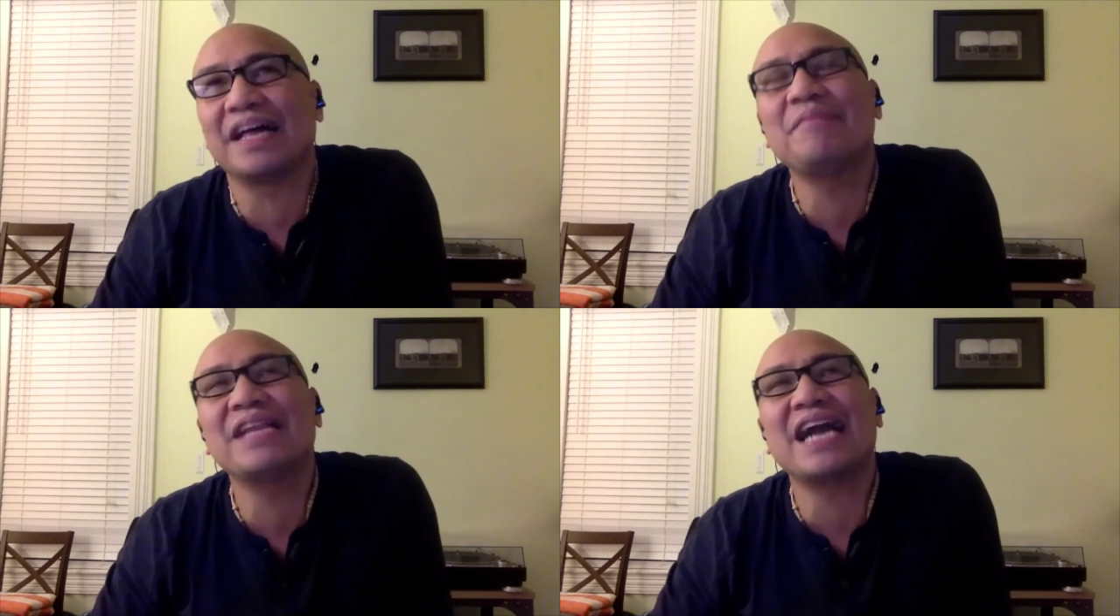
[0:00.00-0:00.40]
I
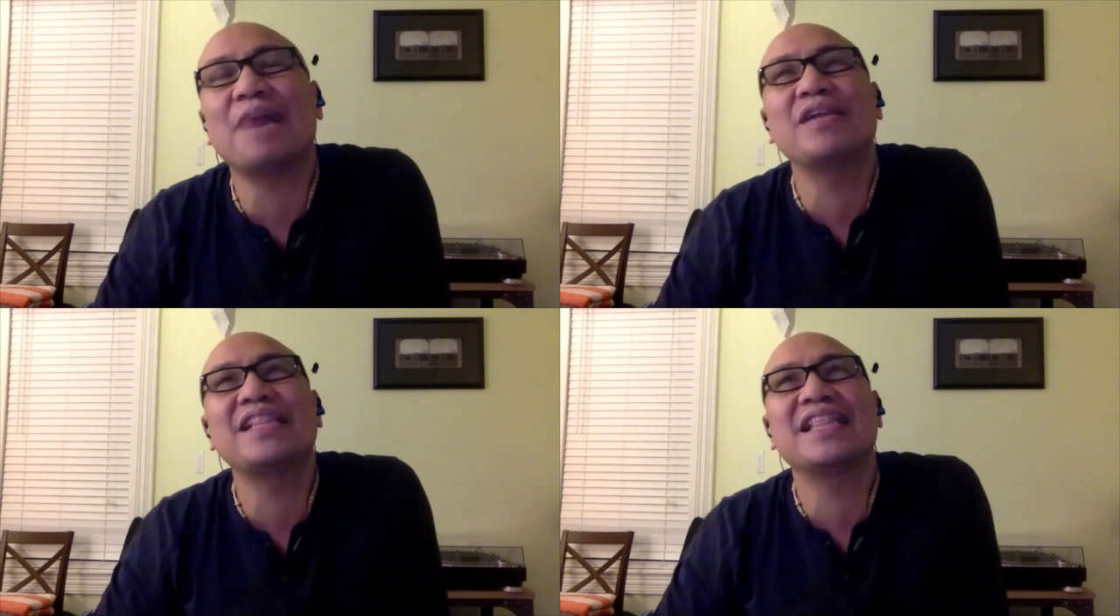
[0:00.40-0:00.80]
mean,
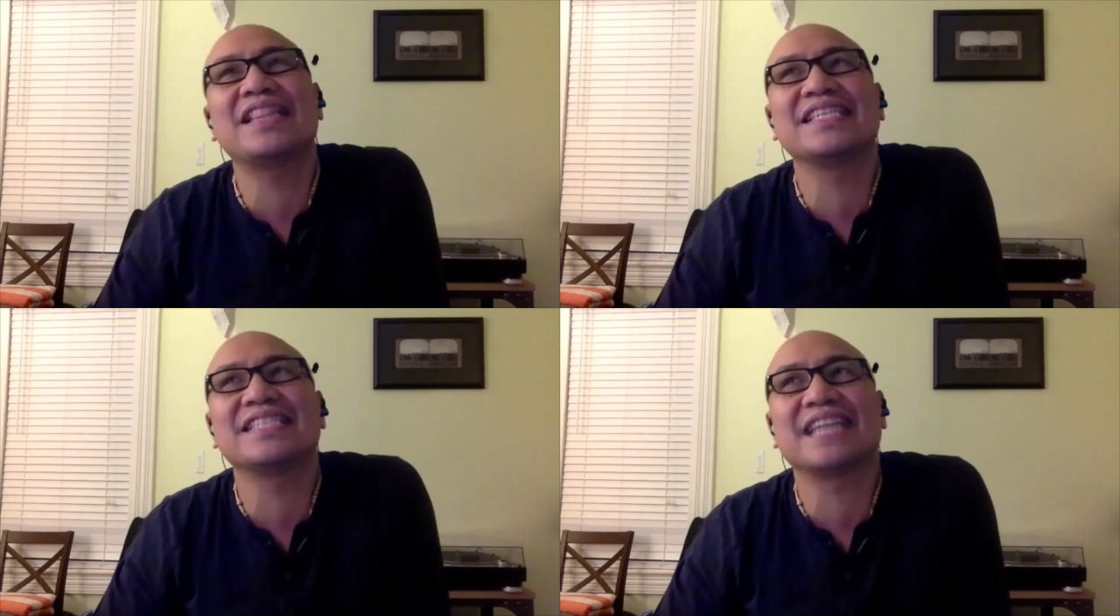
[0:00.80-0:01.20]
one of the
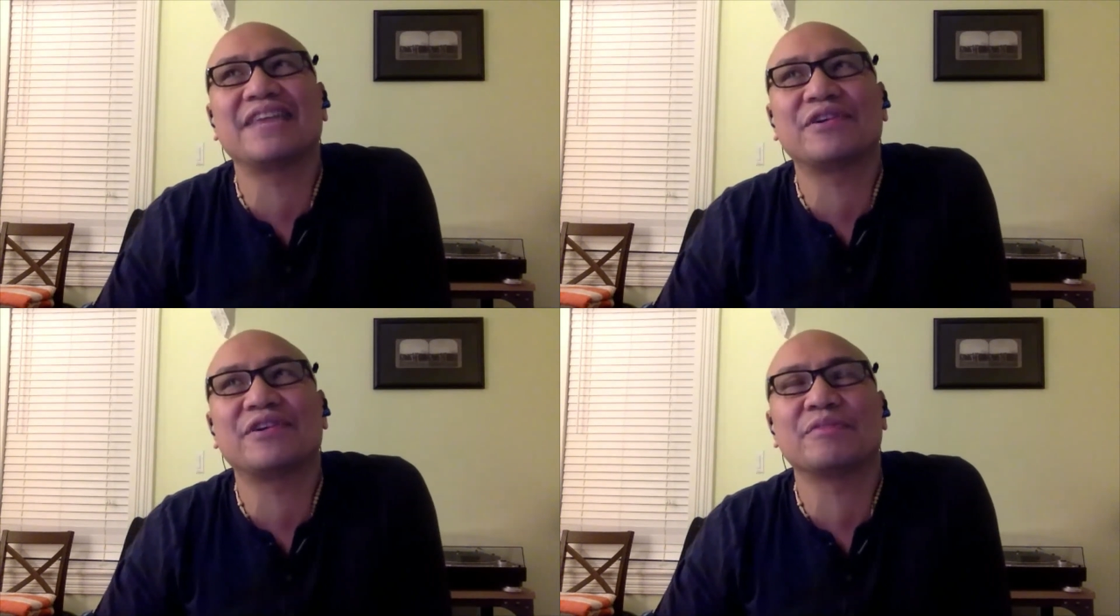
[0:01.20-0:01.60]
things that
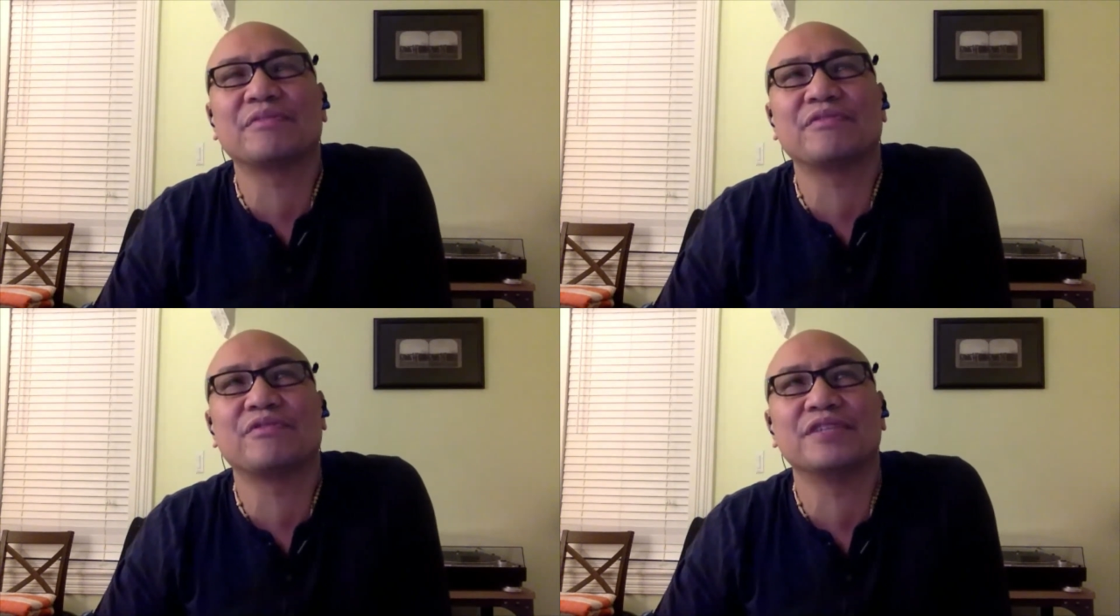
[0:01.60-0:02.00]
I've heard
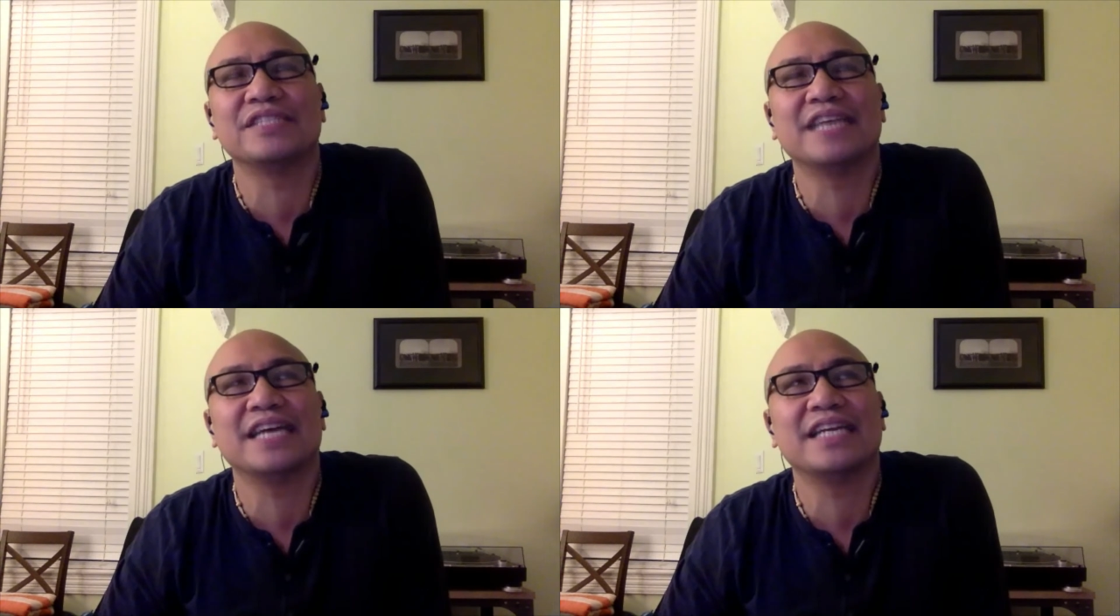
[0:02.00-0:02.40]
before is
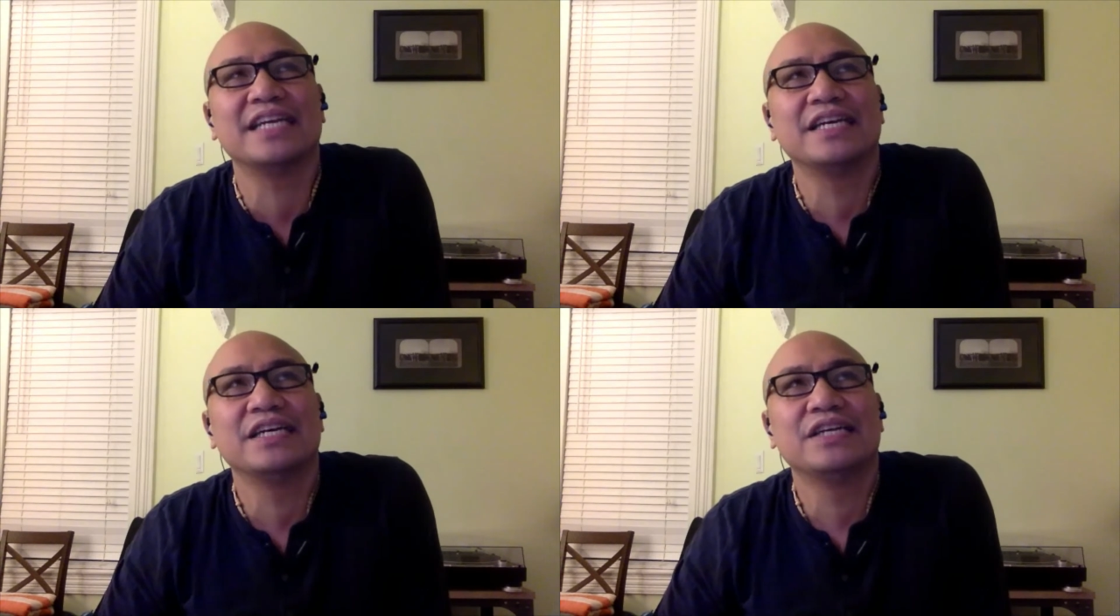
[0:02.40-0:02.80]
that,
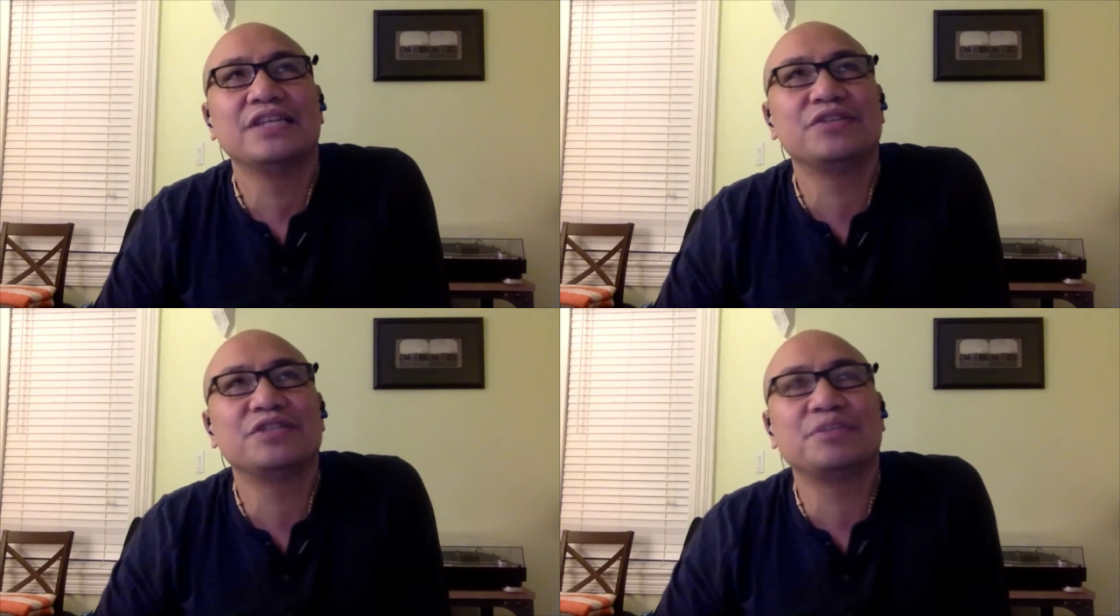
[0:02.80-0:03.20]

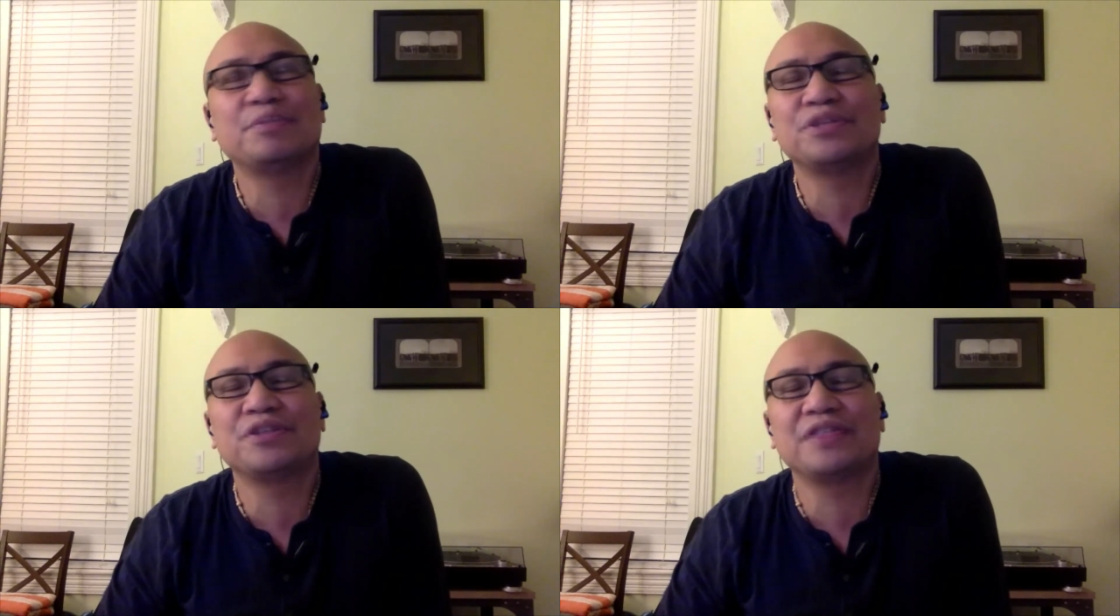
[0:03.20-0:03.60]
is to
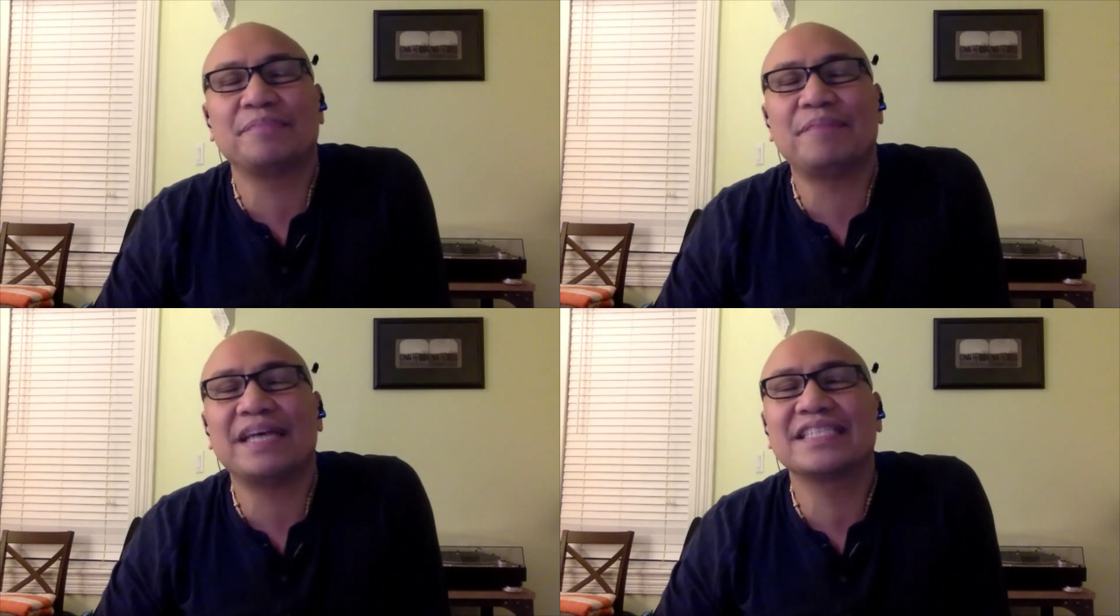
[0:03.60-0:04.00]
put your
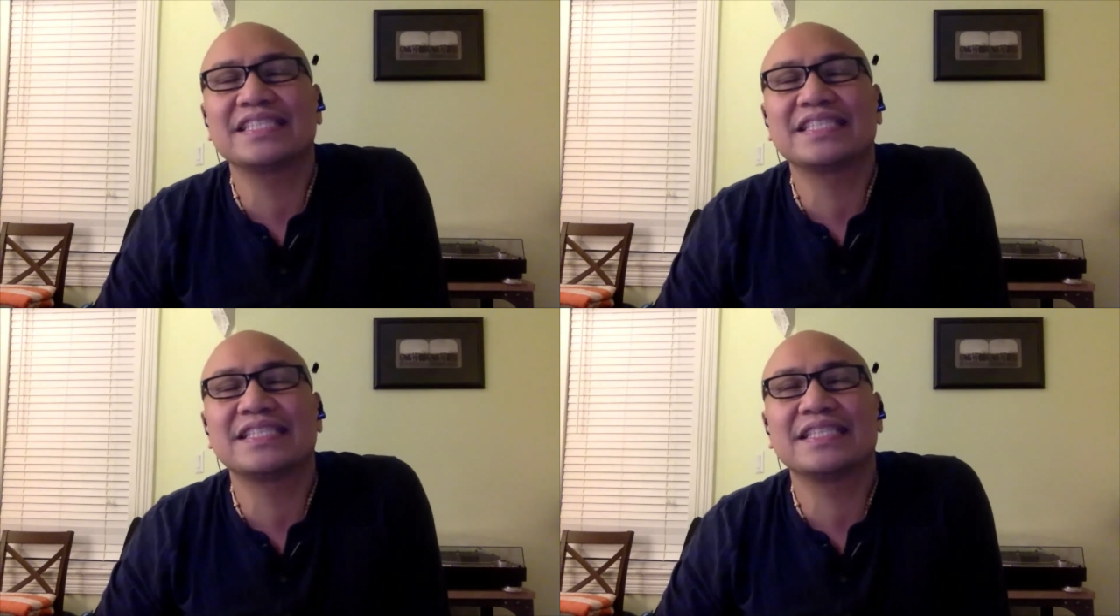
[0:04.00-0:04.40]

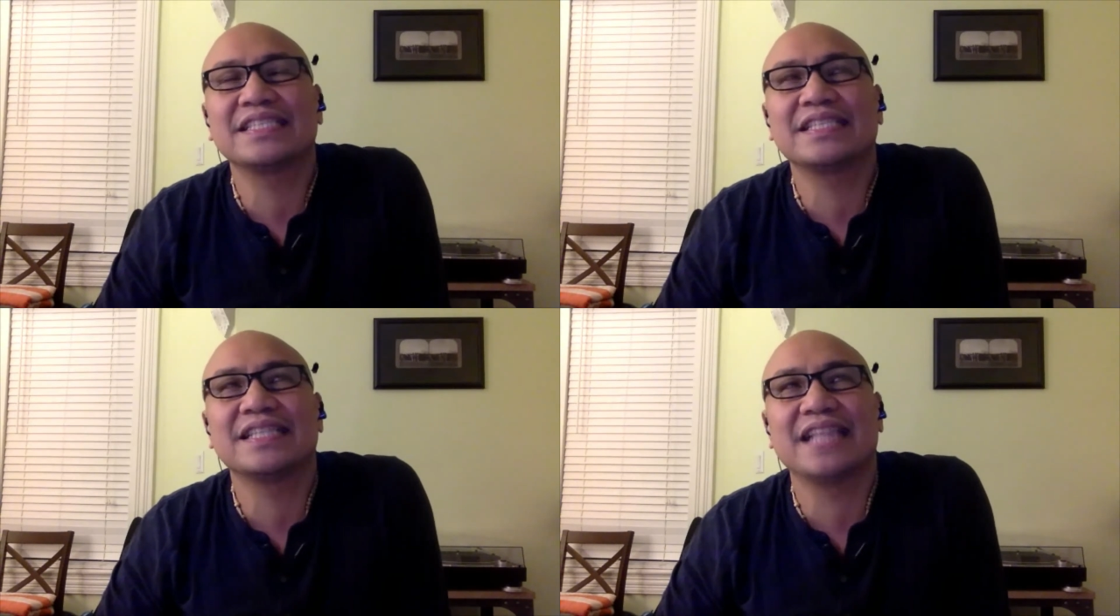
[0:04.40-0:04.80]
best
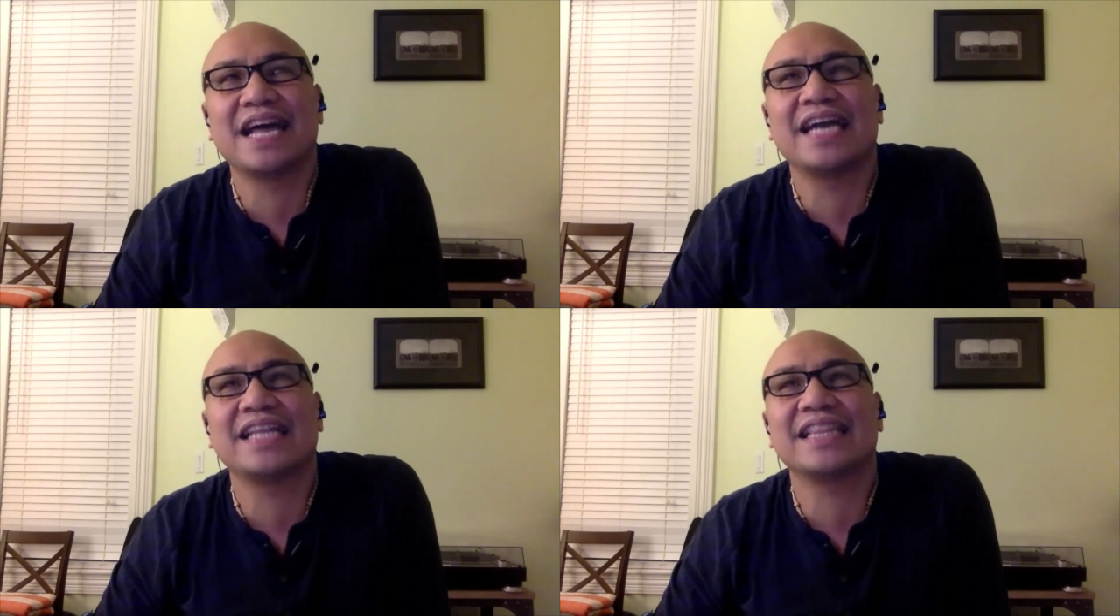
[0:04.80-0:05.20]

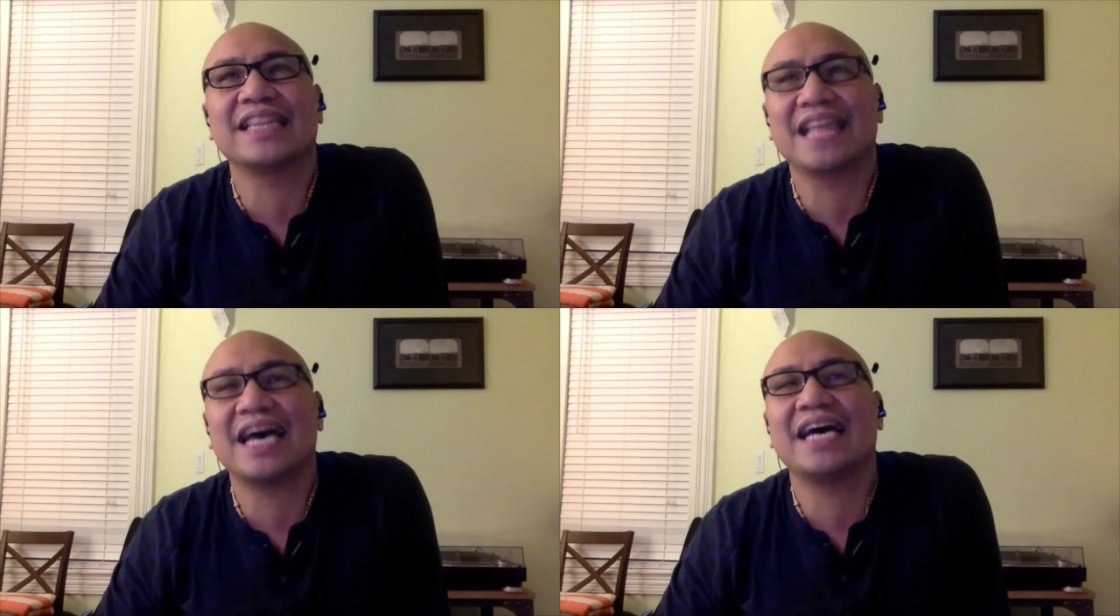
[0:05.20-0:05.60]
line
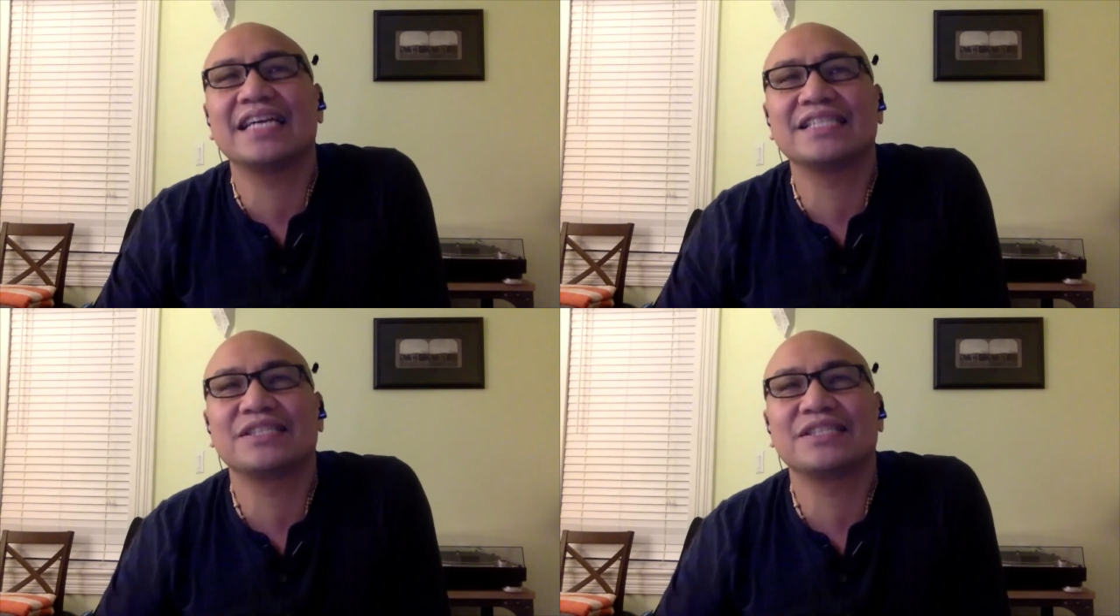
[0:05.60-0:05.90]
last.